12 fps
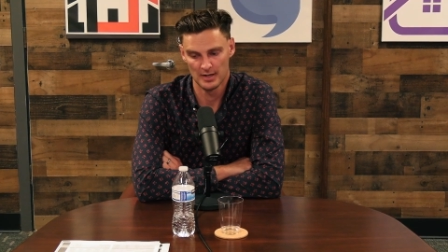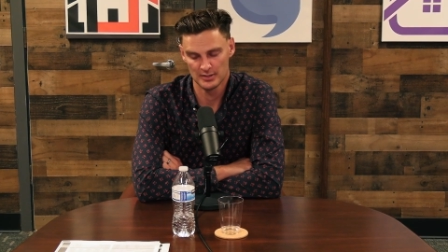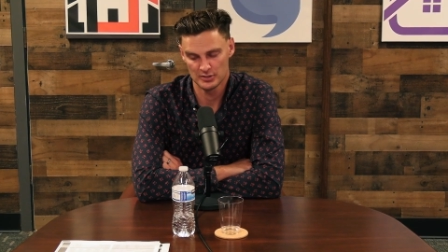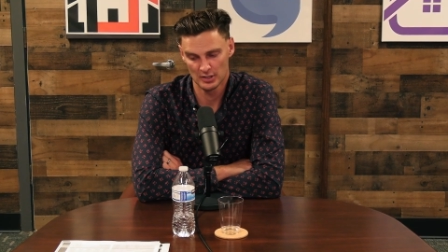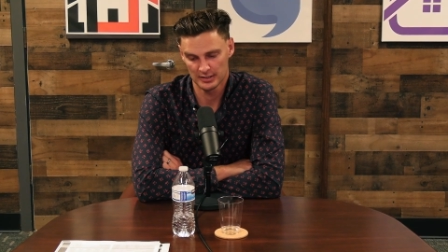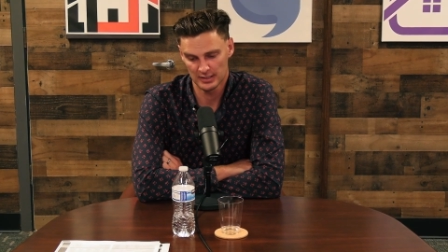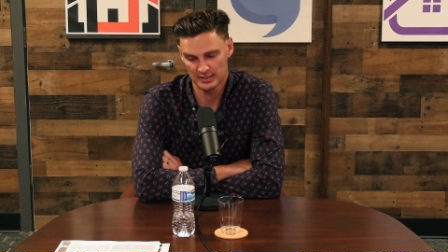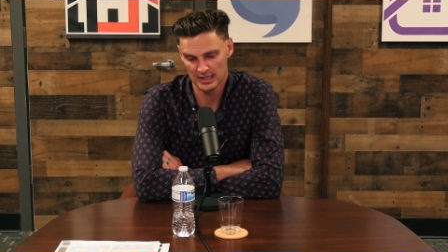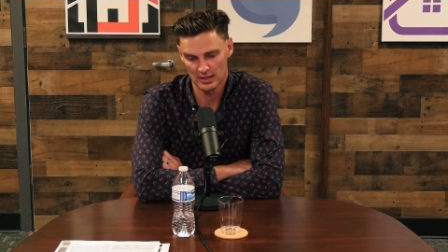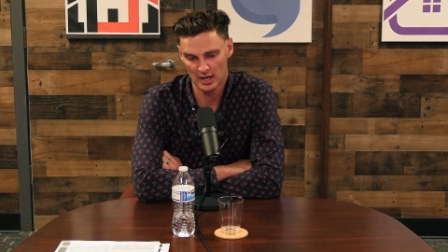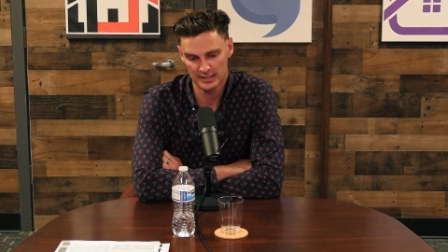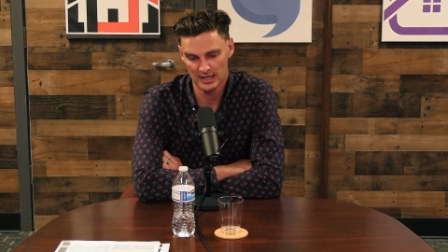meant like
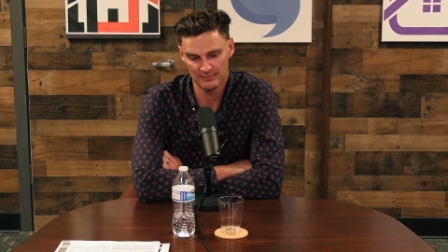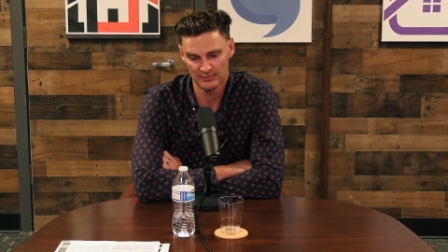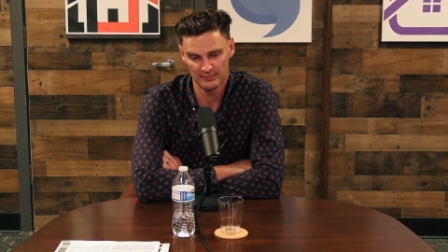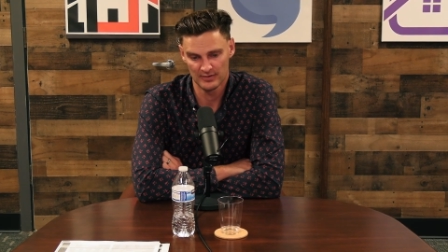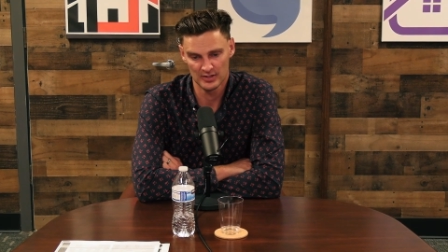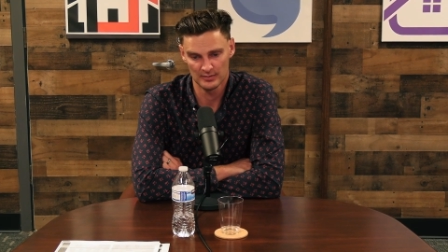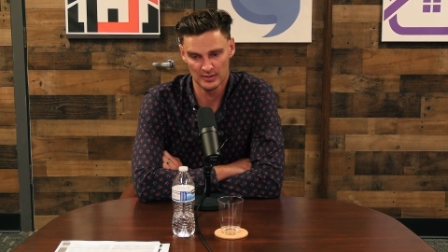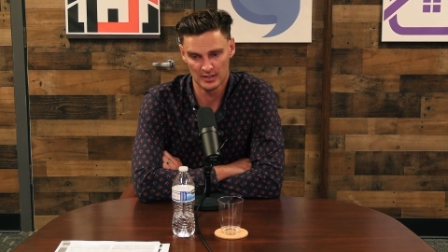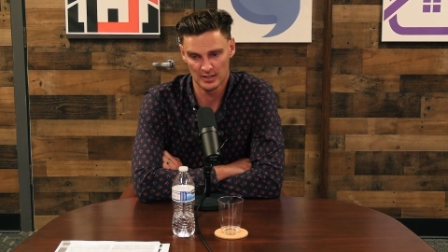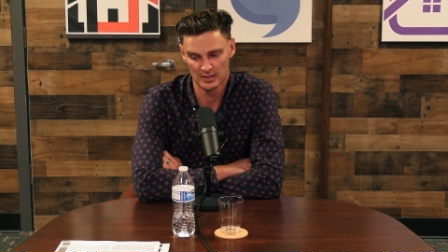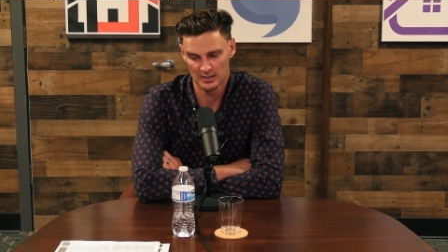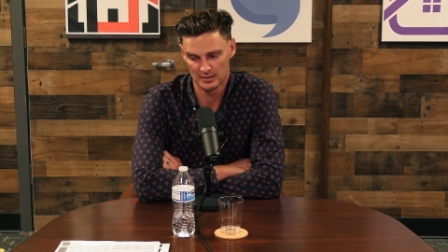again, I came from very.
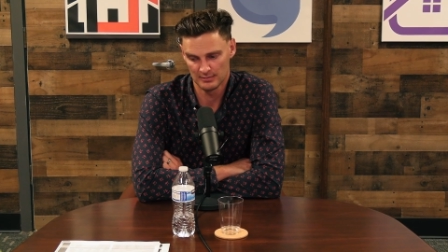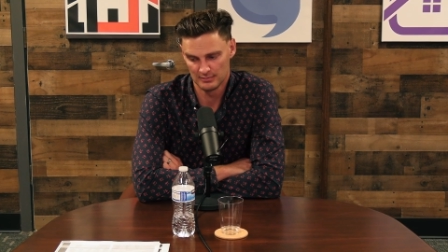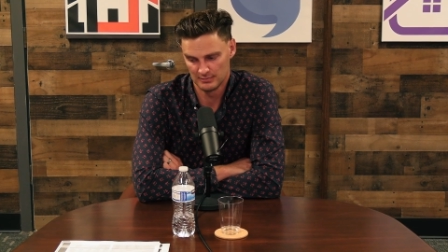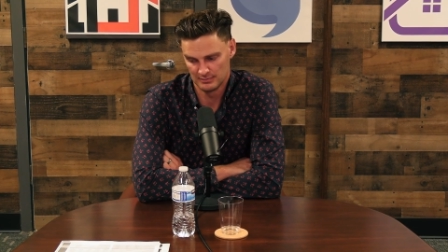Uh,